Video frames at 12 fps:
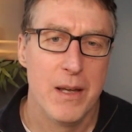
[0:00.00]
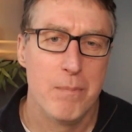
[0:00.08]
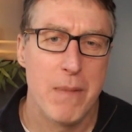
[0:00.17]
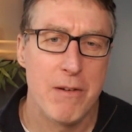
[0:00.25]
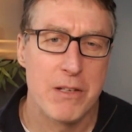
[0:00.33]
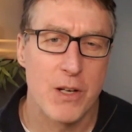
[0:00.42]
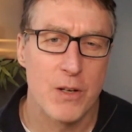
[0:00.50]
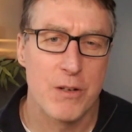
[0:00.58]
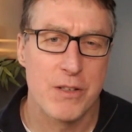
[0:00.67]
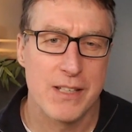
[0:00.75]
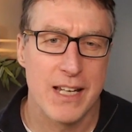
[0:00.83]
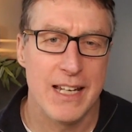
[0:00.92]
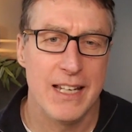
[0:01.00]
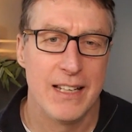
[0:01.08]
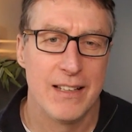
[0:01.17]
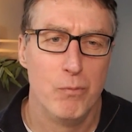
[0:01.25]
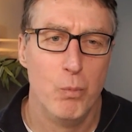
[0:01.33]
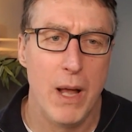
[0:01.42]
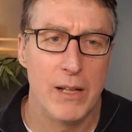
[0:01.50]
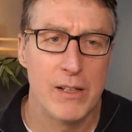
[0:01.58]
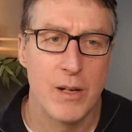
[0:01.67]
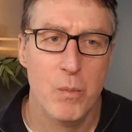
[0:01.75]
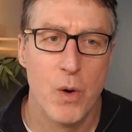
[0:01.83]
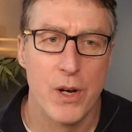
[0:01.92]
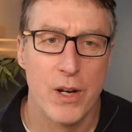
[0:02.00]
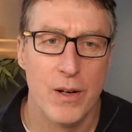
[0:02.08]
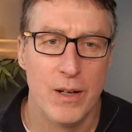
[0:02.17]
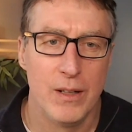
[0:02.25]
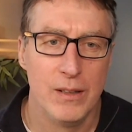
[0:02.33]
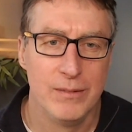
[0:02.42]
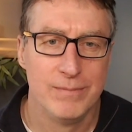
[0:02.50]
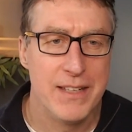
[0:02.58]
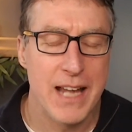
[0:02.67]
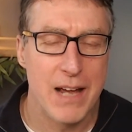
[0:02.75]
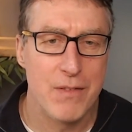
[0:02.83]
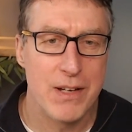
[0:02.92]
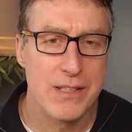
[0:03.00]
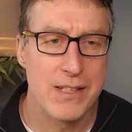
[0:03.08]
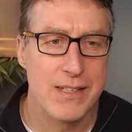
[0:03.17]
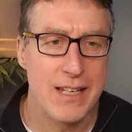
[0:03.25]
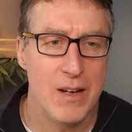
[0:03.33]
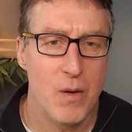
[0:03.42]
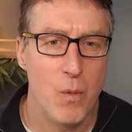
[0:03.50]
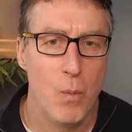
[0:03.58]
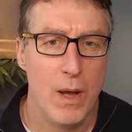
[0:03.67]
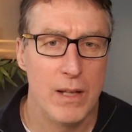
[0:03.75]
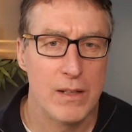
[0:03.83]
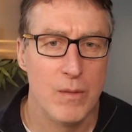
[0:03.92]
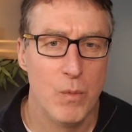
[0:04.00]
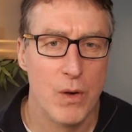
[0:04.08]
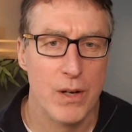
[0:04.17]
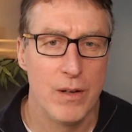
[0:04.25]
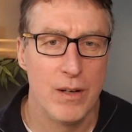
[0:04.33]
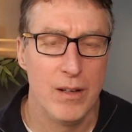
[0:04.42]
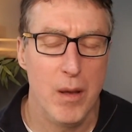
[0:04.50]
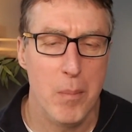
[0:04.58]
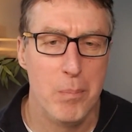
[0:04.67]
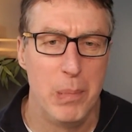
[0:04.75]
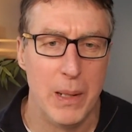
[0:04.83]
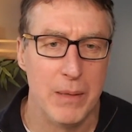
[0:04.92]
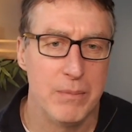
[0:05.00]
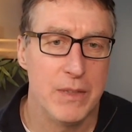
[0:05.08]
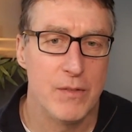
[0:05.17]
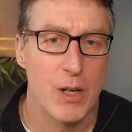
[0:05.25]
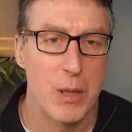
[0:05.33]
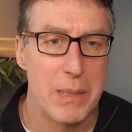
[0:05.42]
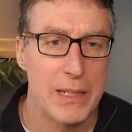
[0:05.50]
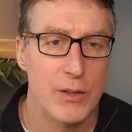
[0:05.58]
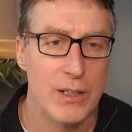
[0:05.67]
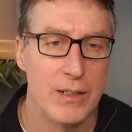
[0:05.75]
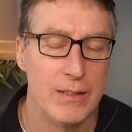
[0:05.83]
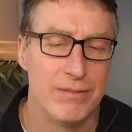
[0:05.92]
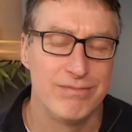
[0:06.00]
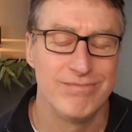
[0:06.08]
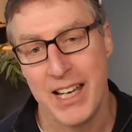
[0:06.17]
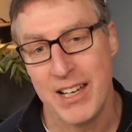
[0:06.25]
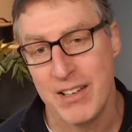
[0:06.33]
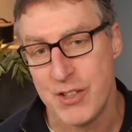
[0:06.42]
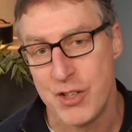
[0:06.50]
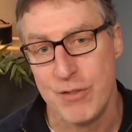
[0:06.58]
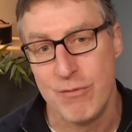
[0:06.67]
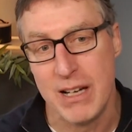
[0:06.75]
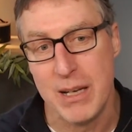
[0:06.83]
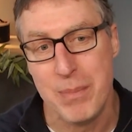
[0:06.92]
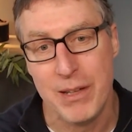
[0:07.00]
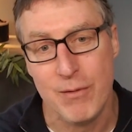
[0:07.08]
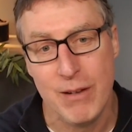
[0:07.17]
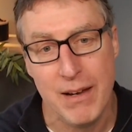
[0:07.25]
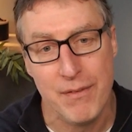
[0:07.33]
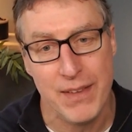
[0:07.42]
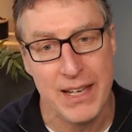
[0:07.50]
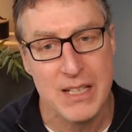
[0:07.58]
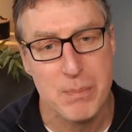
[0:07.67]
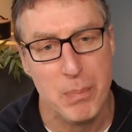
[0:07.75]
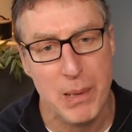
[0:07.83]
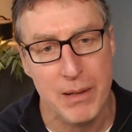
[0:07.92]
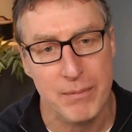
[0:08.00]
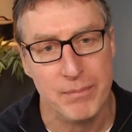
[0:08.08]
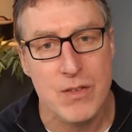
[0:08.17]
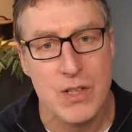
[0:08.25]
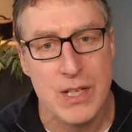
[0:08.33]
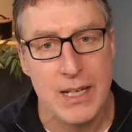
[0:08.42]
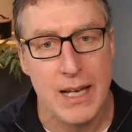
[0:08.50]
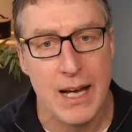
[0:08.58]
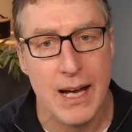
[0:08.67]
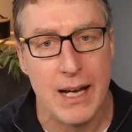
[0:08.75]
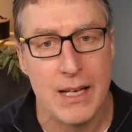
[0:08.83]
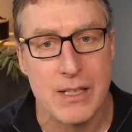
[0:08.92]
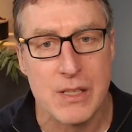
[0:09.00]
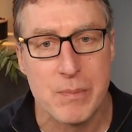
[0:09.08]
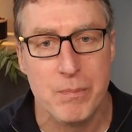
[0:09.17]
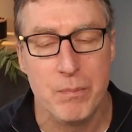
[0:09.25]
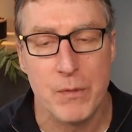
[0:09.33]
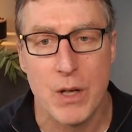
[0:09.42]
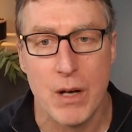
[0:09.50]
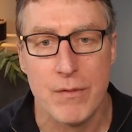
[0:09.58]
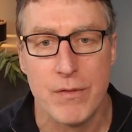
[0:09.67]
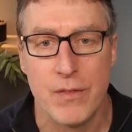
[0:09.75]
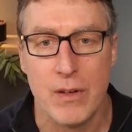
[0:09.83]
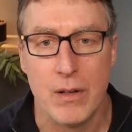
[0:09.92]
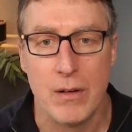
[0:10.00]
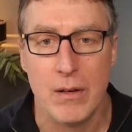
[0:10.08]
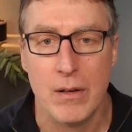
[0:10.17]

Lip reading: meritocracy, welcome one and all. Diversity, welcome one and all. But you've got to be good enough. It should really be the way of things. But DEI has gone for